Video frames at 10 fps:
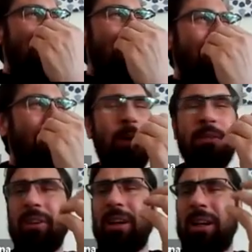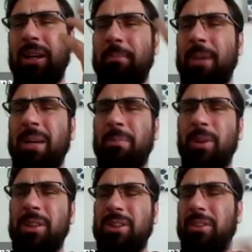however, in my
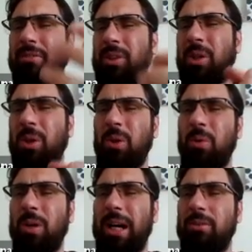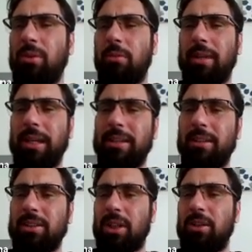point of view, I don't think
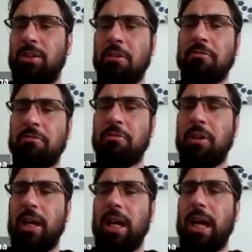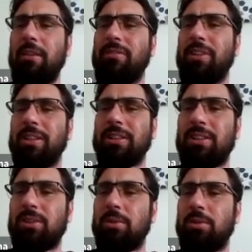there's enough evidence
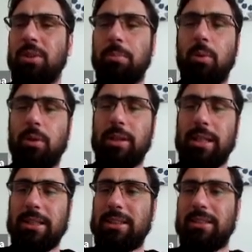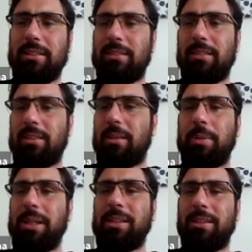to support this
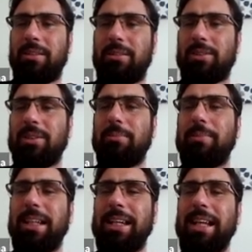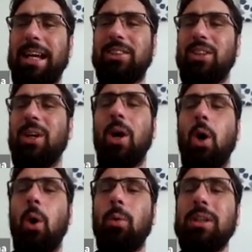opinion, or something like that. So
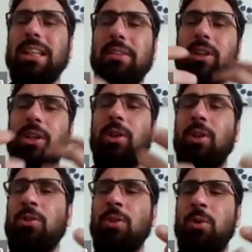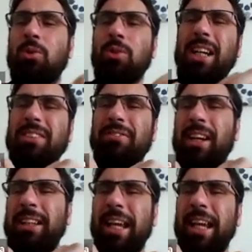whatever you can do, try to
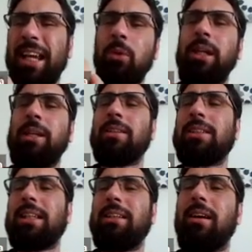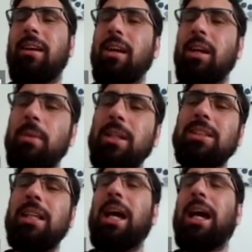find any weakness in the
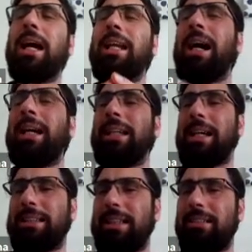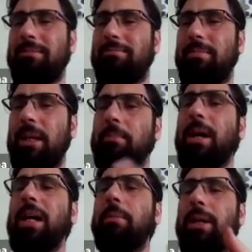argument and highlight it, in
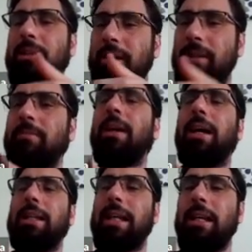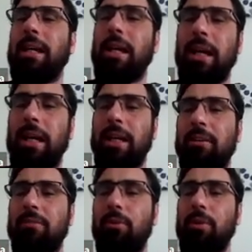my opinion, and then
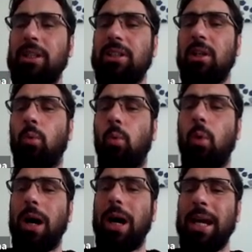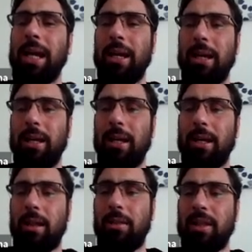give a reason why
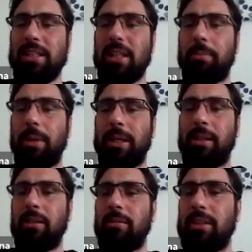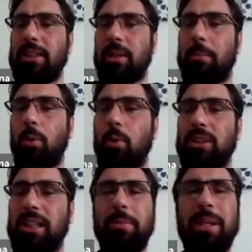this opinion, this
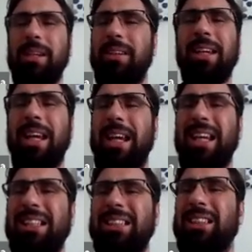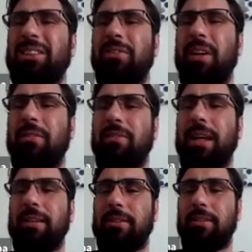opposing opinion, isn't very
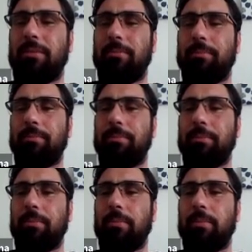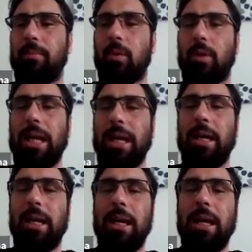valid. Okay.
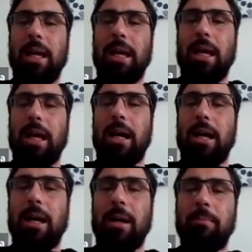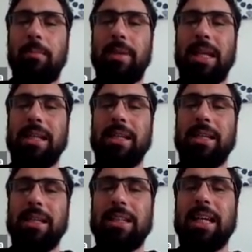Then
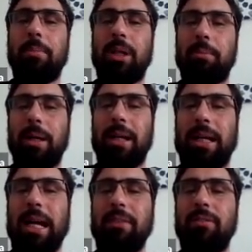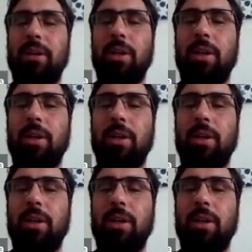in the second body paragraph,